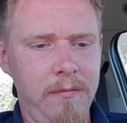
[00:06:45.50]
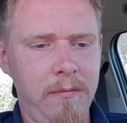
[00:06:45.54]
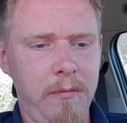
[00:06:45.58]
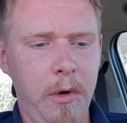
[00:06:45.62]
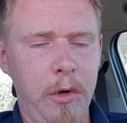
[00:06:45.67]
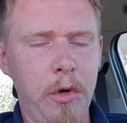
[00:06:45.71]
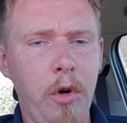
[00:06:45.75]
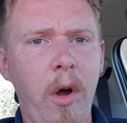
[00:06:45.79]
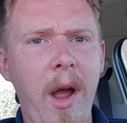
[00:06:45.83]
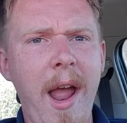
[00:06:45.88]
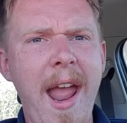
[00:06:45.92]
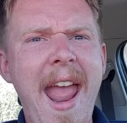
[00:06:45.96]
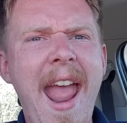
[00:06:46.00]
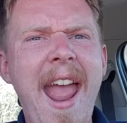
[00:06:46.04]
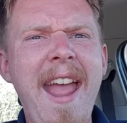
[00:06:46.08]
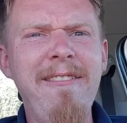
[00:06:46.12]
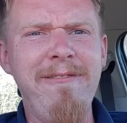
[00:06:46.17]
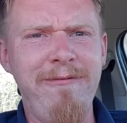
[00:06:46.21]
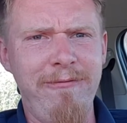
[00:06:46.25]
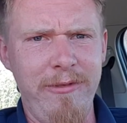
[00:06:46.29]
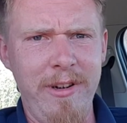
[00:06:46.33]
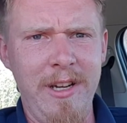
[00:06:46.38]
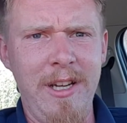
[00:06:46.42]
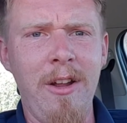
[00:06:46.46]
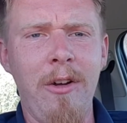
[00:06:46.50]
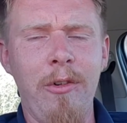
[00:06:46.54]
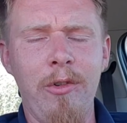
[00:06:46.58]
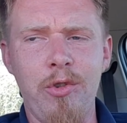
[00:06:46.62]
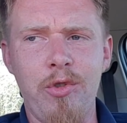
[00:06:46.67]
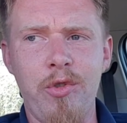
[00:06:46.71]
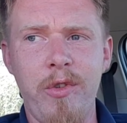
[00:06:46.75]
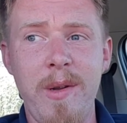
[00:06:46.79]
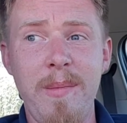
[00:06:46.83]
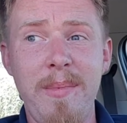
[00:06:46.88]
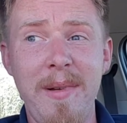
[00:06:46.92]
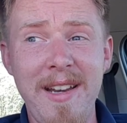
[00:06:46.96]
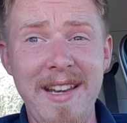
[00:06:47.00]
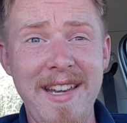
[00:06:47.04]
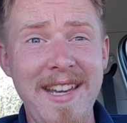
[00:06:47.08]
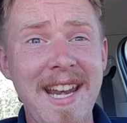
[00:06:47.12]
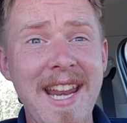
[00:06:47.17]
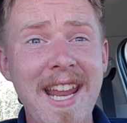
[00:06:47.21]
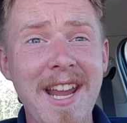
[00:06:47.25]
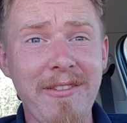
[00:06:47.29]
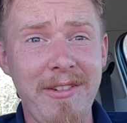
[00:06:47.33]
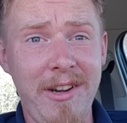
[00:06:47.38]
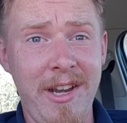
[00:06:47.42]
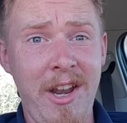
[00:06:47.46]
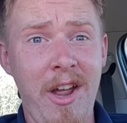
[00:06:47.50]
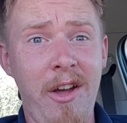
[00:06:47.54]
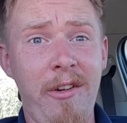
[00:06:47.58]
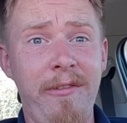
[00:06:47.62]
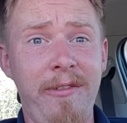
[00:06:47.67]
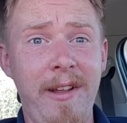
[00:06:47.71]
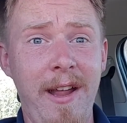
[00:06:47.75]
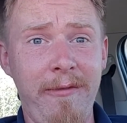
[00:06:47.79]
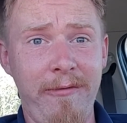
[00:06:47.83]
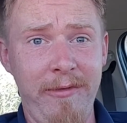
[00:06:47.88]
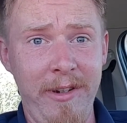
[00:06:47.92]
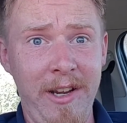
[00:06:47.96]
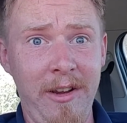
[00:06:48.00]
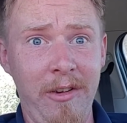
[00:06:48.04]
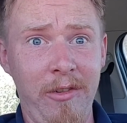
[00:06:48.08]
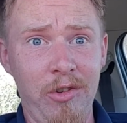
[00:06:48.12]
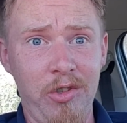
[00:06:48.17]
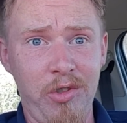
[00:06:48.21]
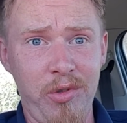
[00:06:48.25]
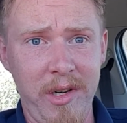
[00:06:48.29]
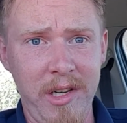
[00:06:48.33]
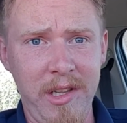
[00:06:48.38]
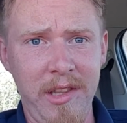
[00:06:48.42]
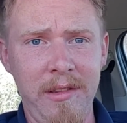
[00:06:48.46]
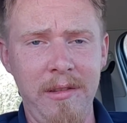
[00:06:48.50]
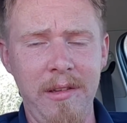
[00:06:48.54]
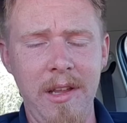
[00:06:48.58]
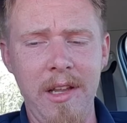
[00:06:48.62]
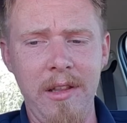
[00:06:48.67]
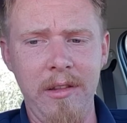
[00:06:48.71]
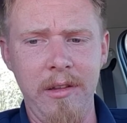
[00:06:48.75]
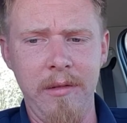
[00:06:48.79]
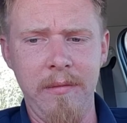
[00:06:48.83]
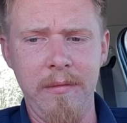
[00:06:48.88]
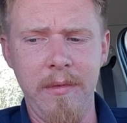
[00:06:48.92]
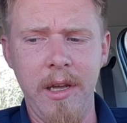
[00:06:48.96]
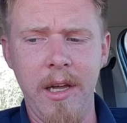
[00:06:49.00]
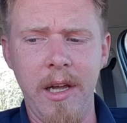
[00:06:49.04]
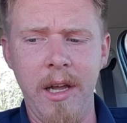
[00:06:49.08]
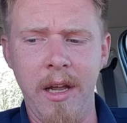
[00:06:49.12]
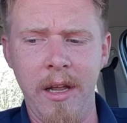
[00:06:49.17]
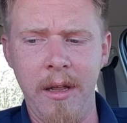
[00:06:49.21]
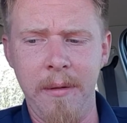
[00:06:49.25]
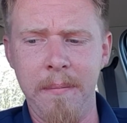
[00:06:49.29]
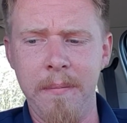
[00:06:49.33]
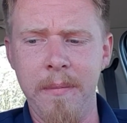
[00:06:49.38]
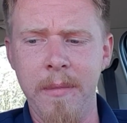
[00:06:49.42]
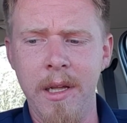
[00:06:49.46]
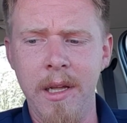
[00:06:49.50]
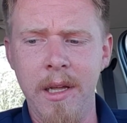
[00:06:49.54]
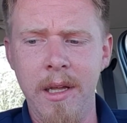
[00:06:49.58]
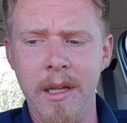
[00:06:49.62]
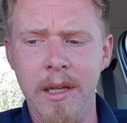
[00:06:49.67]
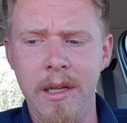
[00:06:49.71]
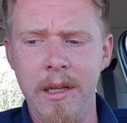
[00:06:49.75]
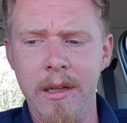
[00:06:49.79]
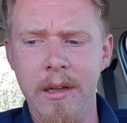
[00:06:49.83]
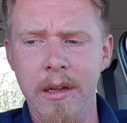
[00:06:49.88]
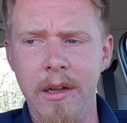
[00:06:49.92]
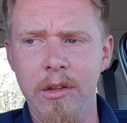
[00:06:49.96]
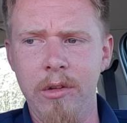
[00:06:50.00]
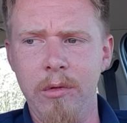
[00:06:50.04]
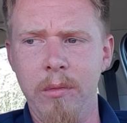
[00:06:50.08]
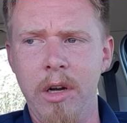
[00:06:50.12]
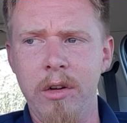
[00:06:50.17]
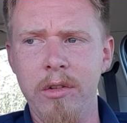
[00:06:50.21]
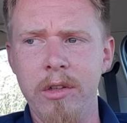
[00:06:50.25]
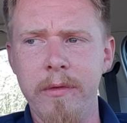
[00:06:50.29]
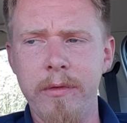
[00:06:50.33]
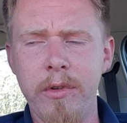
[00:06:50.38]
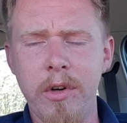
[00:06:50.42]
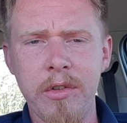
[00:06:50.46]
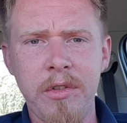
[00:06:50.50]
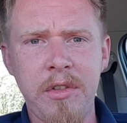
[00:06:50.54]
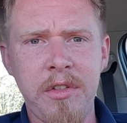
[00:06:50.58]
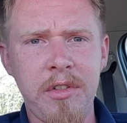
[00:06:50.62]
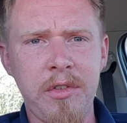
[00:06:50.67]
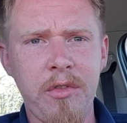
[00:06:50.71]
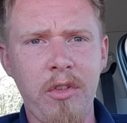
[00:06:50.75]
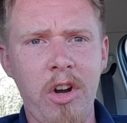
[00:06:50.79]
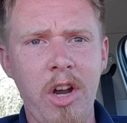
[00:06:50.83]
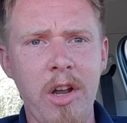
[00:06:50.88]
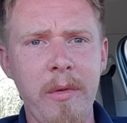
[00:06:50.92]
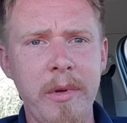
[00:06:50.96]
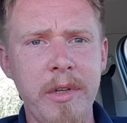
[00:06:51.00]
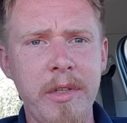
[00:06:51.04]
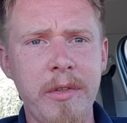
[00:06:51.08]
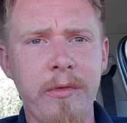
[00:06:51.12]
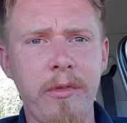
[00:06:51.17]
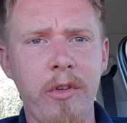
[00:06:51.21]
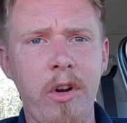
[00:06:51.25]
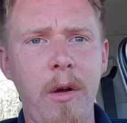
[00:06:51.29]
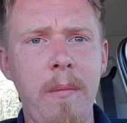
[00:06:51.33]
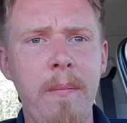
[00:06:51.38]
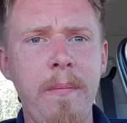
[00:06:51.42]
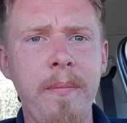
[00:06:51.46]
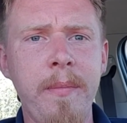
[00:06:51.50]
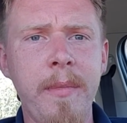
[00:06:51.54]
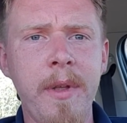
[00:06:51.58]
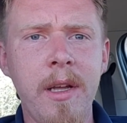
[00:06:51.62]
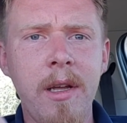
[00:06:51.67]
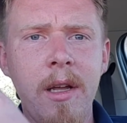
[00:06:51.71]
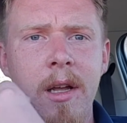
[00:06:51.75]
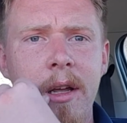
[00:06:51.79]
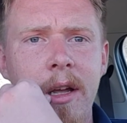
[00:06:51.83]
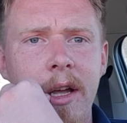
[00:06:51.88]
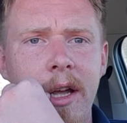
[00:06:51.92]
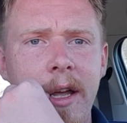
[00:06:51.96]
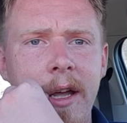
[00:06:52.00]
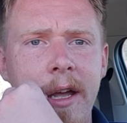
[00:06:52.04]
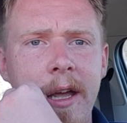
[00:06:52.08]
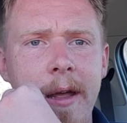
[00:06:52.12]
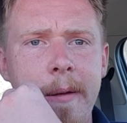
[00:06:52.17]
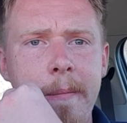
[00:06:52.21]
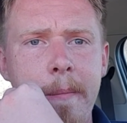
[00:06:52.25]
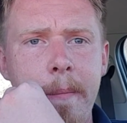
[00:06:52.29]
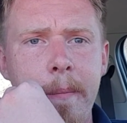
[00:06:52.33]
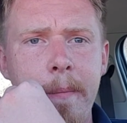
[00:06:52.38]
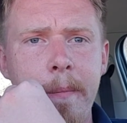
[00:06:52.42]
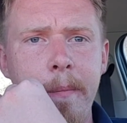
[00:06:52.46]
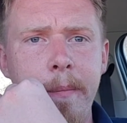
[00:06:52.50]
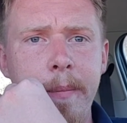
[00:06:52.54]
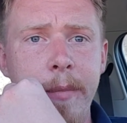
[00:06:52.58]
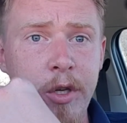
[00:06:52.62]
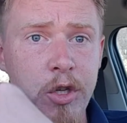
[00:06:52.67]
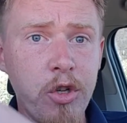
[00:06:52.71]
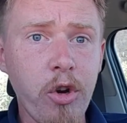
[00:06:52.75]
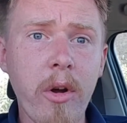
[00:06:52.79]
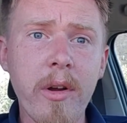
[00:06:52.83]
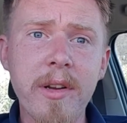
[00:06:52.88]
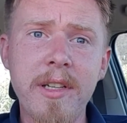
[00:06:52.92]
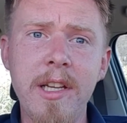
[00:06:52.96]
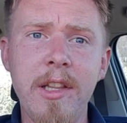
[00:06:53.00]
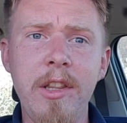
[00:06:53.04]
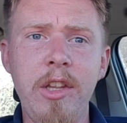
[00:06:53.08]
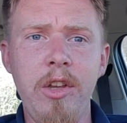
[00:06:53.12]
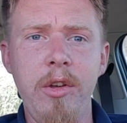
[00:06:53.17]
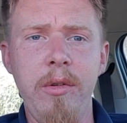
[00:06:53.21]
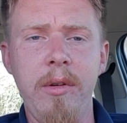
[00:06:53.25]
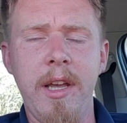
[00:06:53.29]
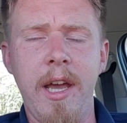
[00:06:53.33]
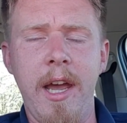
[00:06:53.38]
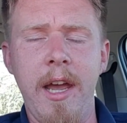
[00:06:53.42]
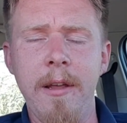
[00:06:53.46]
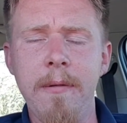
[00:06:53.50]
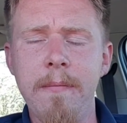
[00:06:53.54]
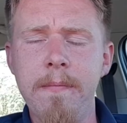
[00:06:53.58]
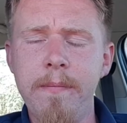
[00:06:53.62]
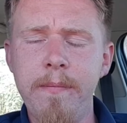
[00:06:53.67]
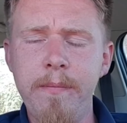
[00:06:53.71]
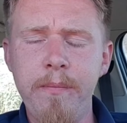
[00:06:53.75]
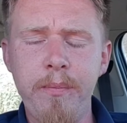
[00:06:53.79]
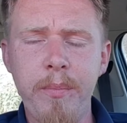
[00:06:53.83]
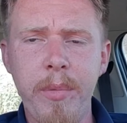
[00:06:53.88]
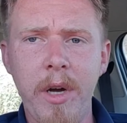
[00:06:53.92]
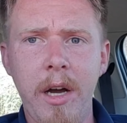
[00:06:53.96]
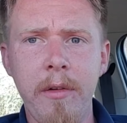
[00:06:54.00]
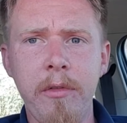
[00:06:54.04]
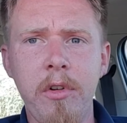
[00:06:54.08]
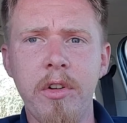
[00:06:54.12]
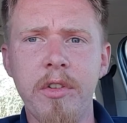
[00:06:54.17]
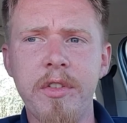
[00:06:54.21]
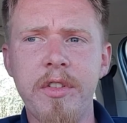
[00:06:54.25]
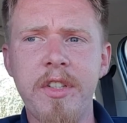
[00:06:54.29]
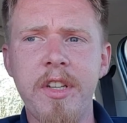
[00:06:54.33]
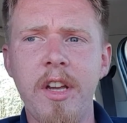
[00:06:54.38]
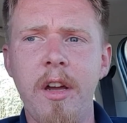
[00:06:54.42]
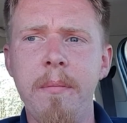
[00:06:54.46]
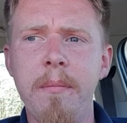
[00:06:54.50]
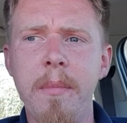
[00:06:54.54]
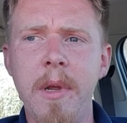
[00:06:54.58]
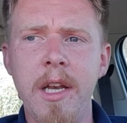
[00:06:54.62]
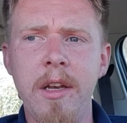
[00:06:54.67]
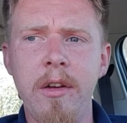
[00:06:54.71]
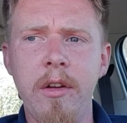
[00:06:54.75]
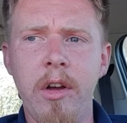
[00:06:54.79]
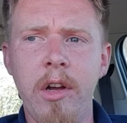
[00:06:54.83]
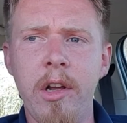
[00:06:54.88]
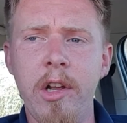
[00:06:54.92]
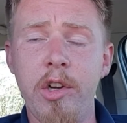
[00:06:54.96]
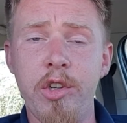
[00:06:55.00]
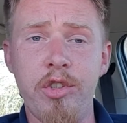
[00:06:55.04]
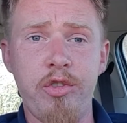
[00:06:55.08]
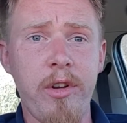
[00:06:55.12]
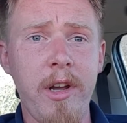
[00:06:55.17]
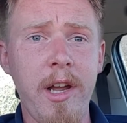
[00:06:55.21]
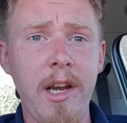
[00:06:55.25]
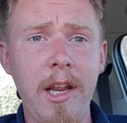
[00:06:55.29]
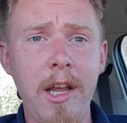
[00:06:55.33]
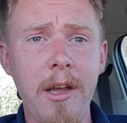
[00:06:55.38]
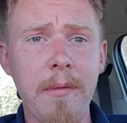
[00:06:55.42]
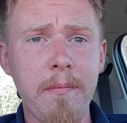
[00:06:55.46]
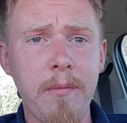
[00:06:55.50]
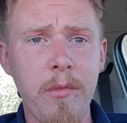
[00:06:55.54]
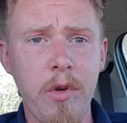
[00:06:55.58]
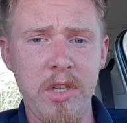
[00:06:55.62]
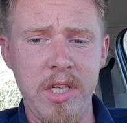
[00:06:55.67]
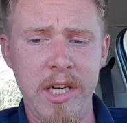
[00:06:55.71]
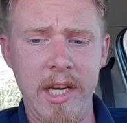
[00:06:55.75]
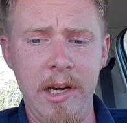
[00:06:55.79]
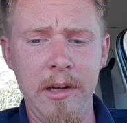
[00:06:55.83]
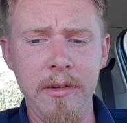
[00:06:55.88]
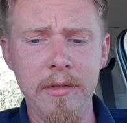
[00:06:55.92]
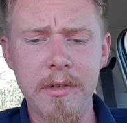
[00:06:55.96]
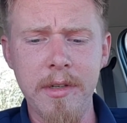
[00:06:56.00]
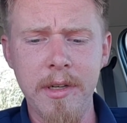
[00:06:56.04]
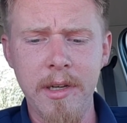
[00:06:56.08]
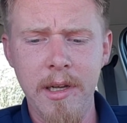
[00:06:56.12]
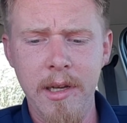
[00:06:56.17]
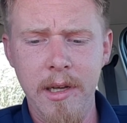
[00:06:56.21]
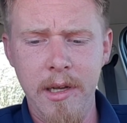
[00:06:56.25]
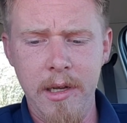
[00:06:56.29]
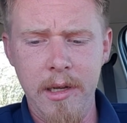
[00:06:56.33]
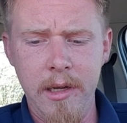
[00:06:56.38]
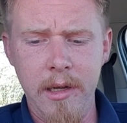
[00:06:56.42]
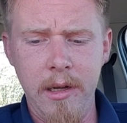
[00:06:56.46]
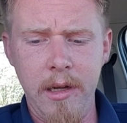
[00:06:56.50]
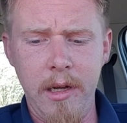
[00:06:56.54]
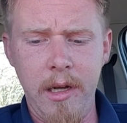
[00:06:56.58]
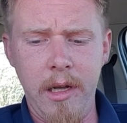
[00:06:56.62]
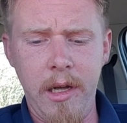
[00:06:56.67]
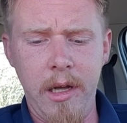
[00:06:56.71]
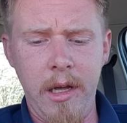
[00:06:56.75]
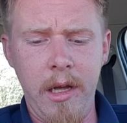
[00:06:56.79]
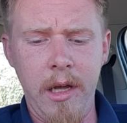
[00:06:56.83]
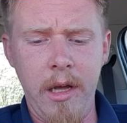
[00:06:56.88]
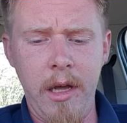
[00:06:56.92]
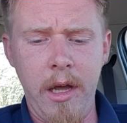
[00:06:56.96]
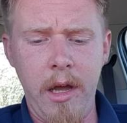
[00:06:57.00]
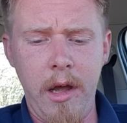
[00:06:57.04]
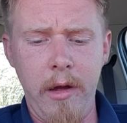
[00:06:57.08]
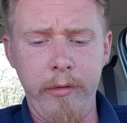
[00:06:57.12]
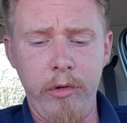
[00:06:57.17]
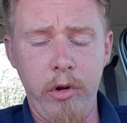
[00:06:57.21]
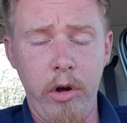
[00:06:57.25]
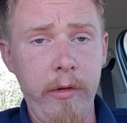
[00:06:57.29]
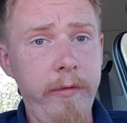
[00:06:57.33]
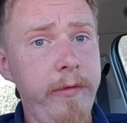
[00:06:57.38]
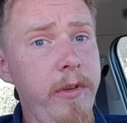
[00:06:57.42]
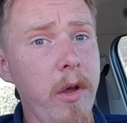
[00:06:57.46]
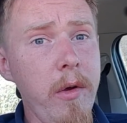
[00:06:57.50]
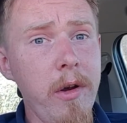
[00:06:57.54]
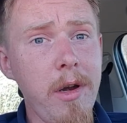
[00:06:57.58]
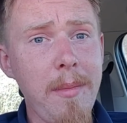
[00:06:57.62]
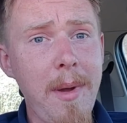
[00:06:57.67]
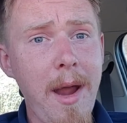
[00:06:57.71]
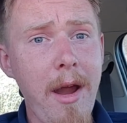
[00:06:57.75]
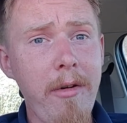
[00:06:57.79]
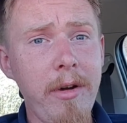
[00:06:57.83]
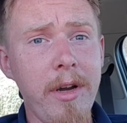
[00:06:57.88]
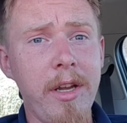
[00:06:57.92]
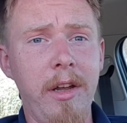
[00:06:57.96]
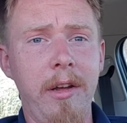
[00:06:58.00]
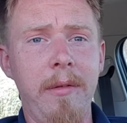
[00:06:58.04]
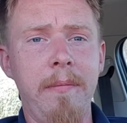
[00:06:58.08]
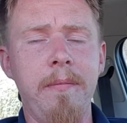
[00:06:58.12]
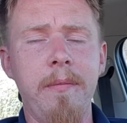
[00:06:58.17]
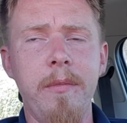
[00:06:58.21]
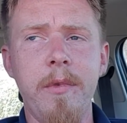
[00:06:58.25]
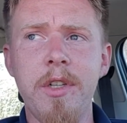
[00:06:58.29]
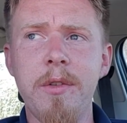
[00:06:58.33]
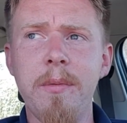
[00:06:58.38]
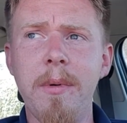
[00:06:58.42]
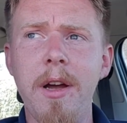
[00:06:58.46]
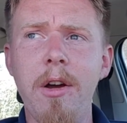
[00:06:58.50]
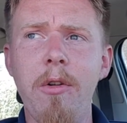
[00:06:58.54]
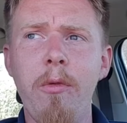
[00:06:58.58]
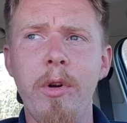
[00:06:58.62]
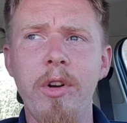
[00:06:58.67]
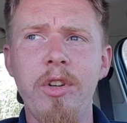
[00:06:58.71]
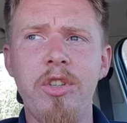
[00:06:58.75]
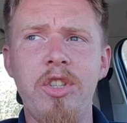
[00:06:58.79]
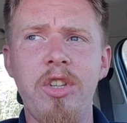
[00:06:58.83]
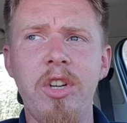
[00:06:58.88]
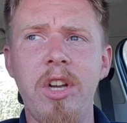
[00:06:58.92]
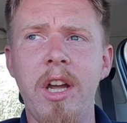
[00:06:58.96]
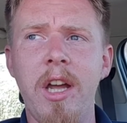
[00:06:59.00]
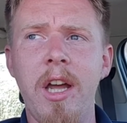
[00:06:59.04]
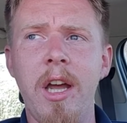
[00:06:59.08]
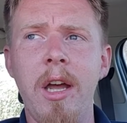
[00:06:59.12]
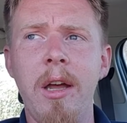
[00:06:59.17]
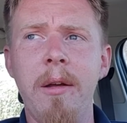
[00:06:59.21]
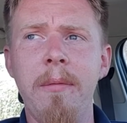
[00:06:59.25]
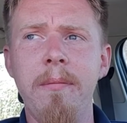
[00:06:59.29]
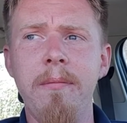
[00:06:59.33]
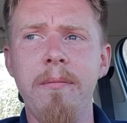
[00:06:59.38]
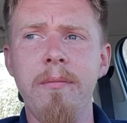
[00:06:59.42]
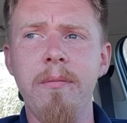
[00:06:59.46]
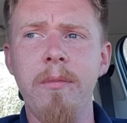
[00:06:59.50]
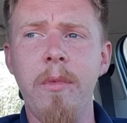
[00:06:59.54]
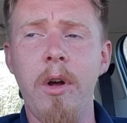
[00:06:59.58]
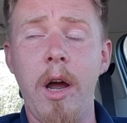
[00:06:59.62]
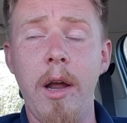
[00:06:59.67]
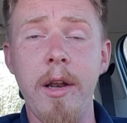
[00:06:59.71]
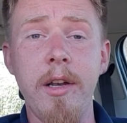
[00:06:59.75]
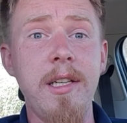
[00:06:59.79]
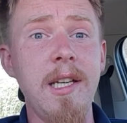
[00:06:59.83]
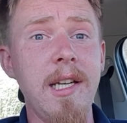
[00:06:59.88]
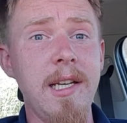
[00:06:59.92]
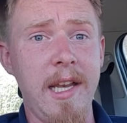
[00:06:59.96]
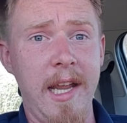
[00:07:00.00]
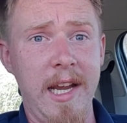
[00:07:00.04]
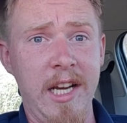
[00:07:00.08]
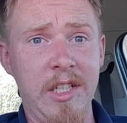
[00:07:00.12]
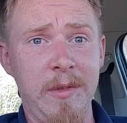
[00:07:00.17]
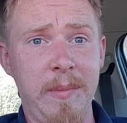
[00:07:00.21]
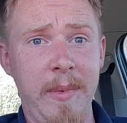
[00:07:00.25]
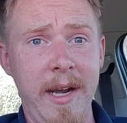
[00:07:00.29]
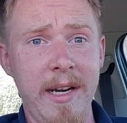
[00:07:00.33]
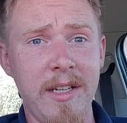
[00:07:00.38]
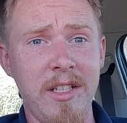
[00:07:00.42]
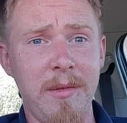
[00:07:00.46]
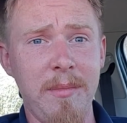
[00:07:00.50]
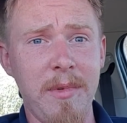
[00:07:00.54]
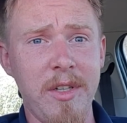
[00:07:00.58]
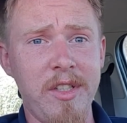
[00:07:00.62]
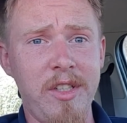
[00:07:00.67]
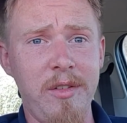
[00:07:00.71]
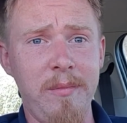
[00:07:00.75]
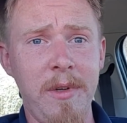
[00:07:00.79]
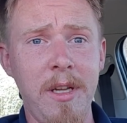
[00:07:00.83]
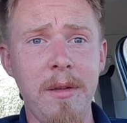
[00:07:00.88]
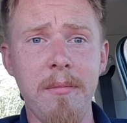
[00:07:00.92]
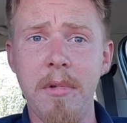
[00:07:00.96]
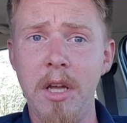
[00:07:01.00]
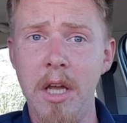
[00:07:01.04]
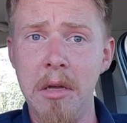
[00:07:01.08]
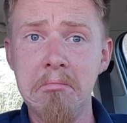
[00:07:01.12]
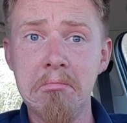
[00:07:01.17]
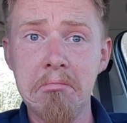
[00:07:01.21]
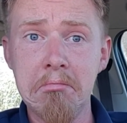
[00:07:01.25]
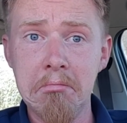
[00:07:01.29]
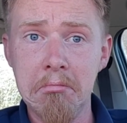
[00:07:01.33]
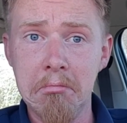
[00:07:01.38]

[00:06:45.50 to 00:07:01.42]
well, not every country, but near enough every country in the world. I've got subscribers from majority in the UK, but I've got some in Australia, New Zealand. I've got a few in America as well, which I didn't expect, I must admit, but